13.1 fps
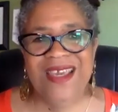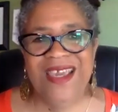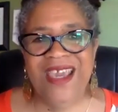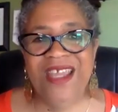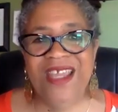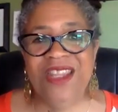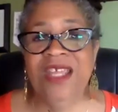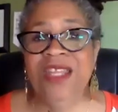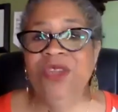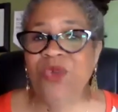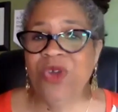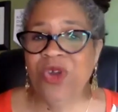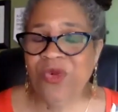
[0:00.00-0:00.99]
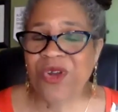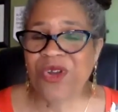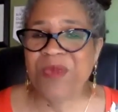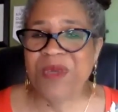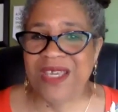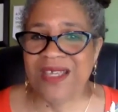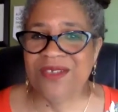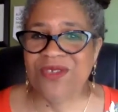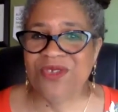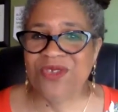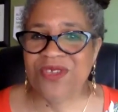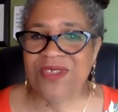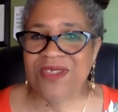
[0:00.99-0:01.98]
And then the real work begins
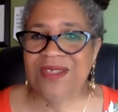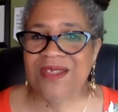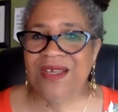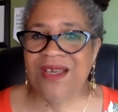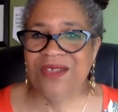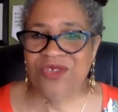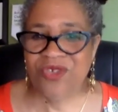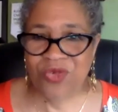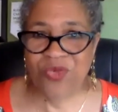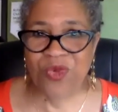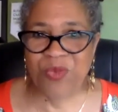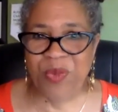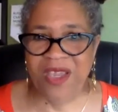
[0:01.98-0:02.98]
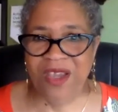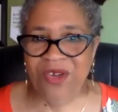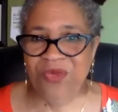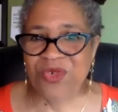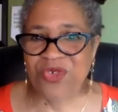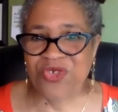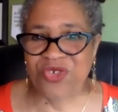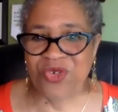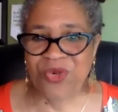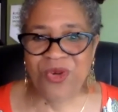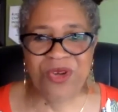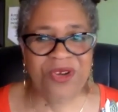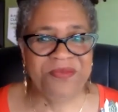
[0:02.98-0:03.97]
to repair,
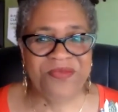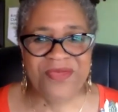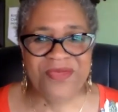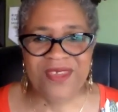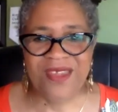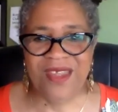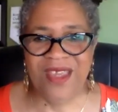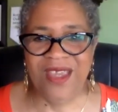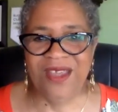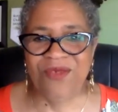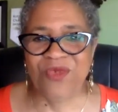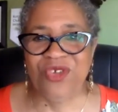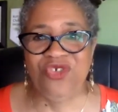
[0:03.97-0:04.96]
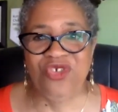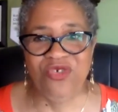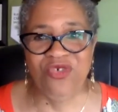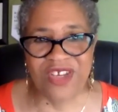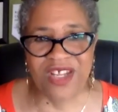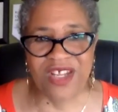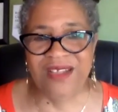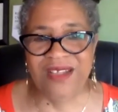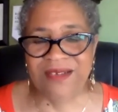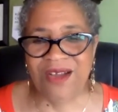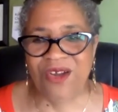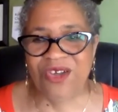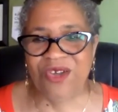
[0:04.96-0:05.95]
restore, and rejuvenate
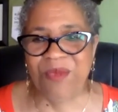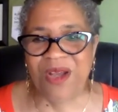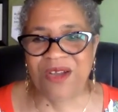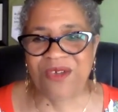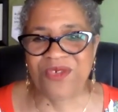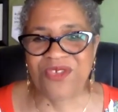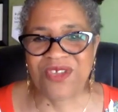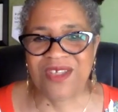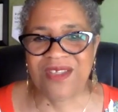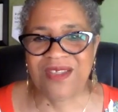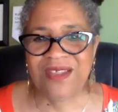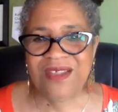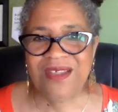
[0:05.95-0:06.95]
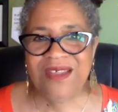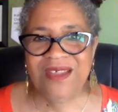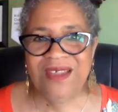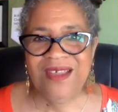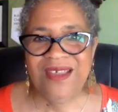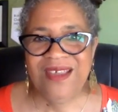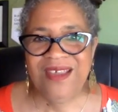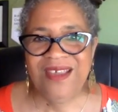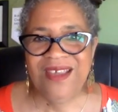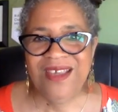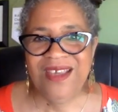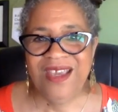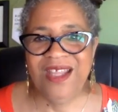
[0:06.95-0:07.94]
our democracy.
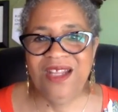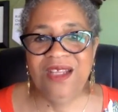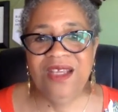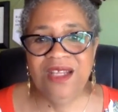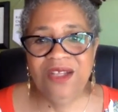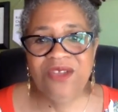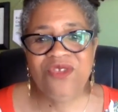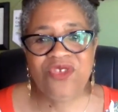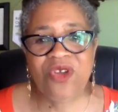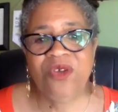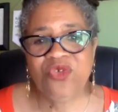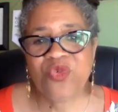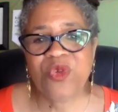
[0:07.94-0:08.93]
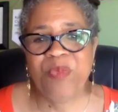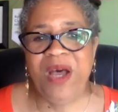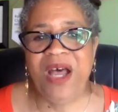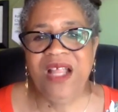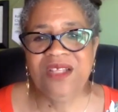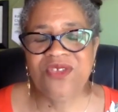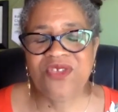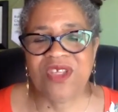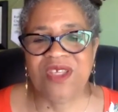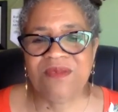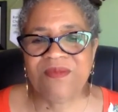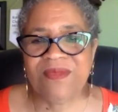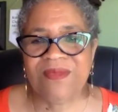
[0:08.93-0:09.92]
And it starts with
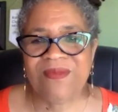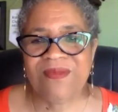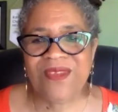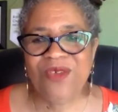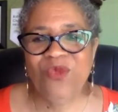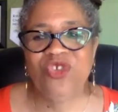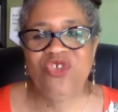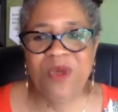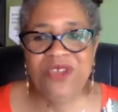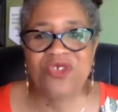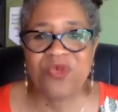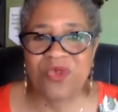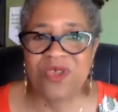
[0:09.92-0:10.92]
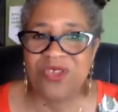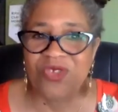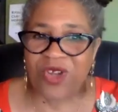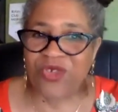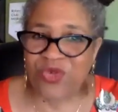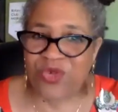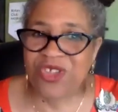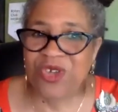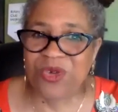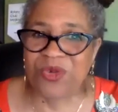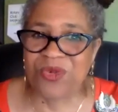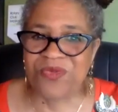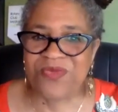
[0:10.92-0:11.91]
policy, which means it starts with you.